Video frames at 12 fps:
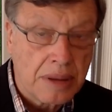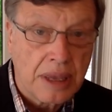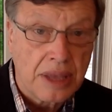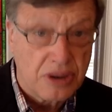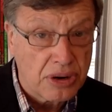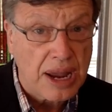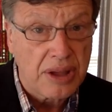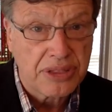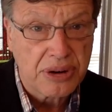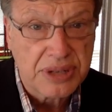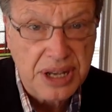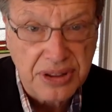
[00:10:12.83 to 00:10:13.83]
And they're out
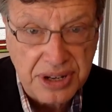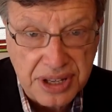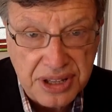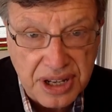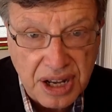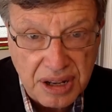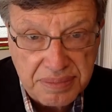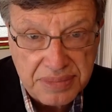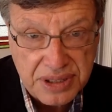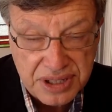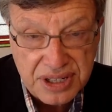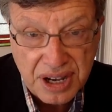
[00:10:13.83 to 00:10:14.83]
there telling you,
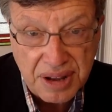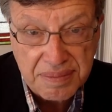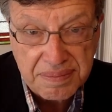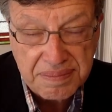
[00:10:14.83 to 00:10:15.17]
the scum.